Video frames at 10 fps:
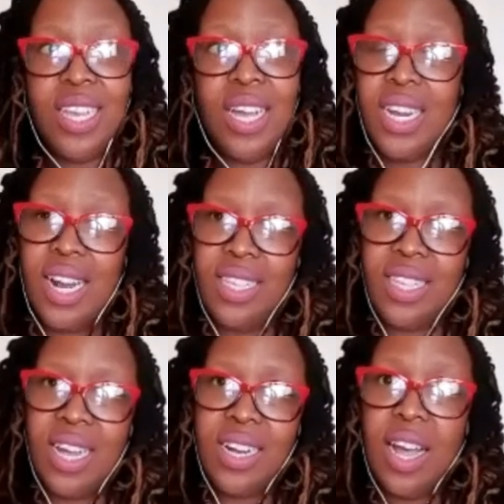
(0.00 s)

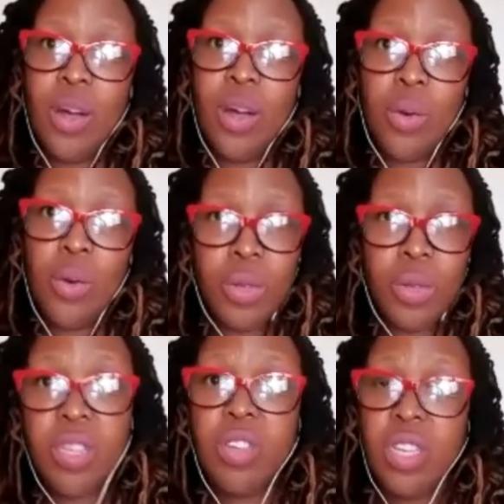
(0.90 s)
realize that now
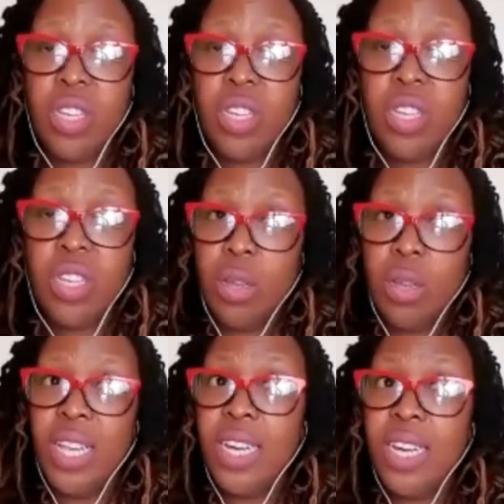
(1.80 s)
it's
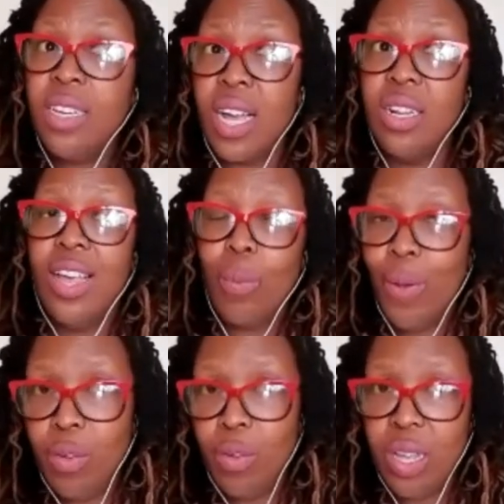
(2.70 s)
shame that is
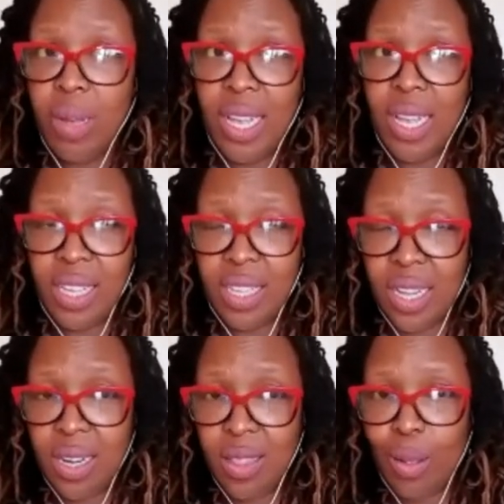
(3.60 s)
actually, and the
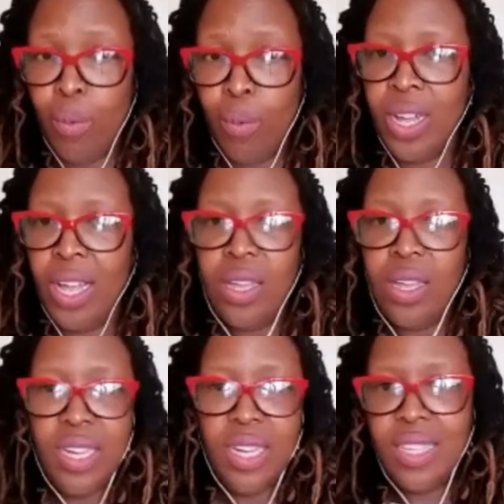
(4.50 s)
problem of shame, as I
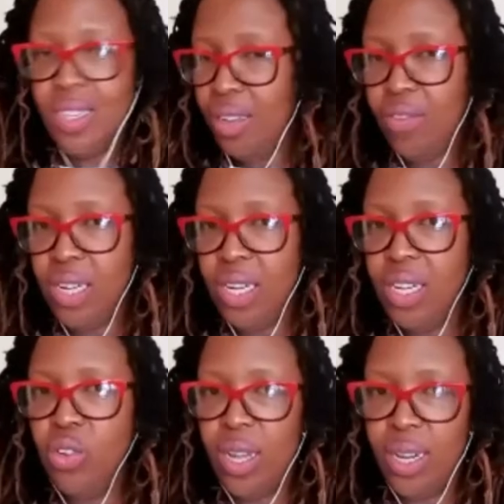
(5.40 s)
said in the book,
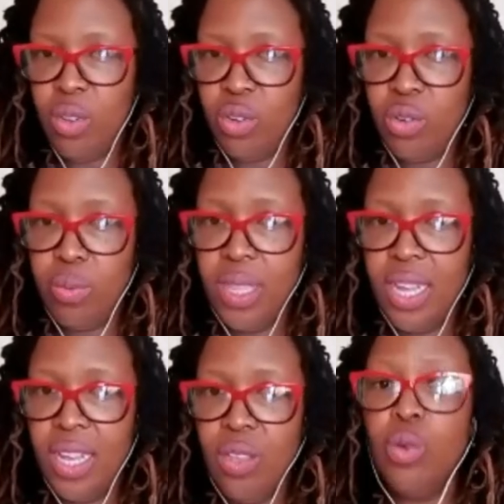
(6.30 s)
it doesn't even need your
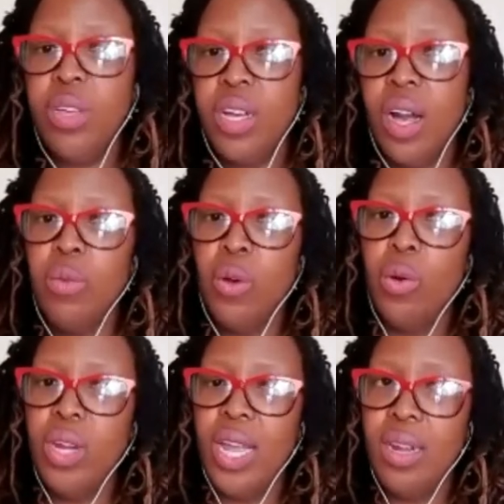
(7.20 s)
enemies to be there. You
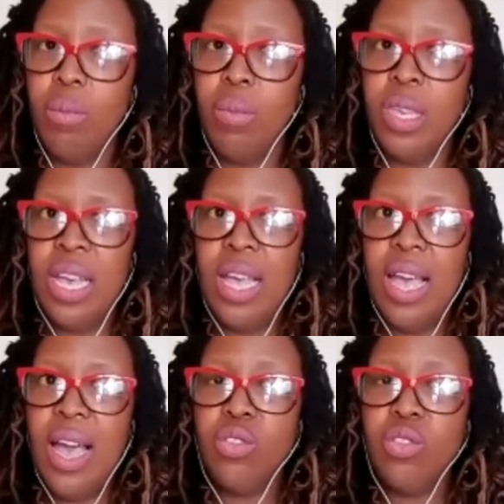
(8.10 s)
become your own enemy.
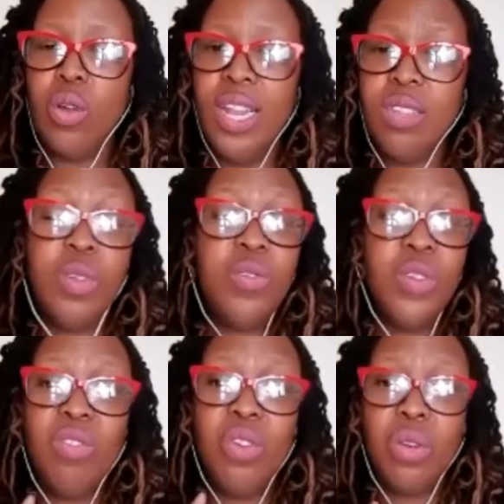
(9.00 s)
And so let's be
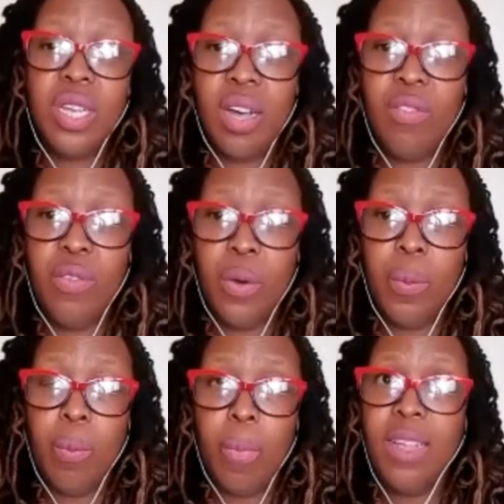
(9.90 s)
very, very
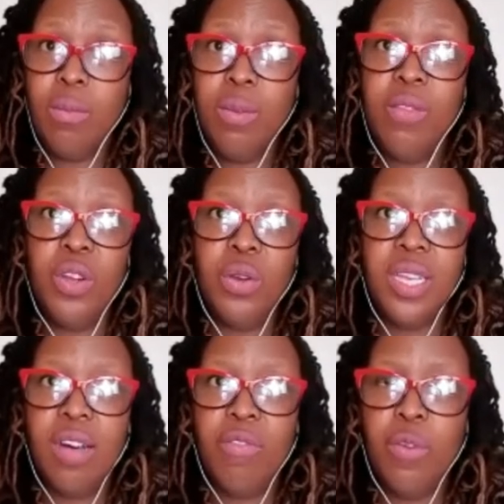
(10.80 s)
careful. Let's be very
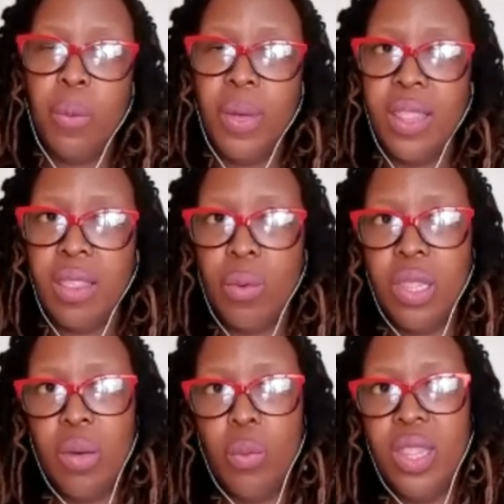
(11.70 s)
careful with
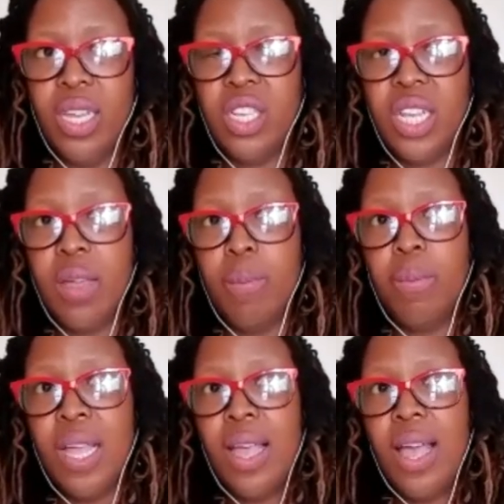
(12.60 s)
the shame
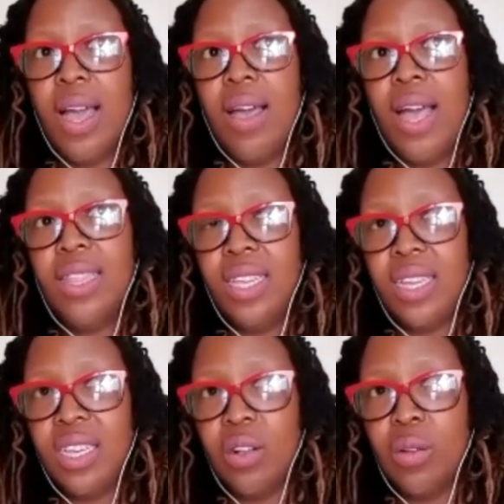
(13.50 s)
and the
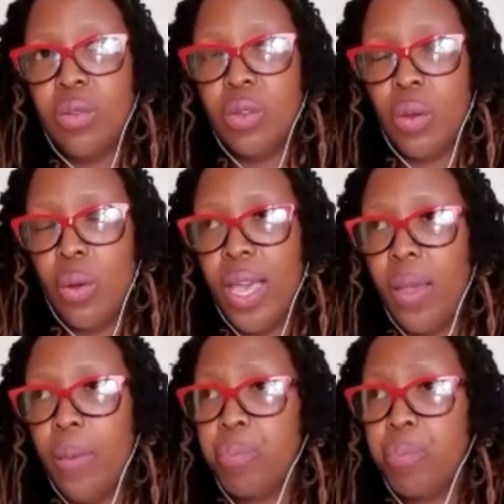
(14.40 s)
guilt. Okay.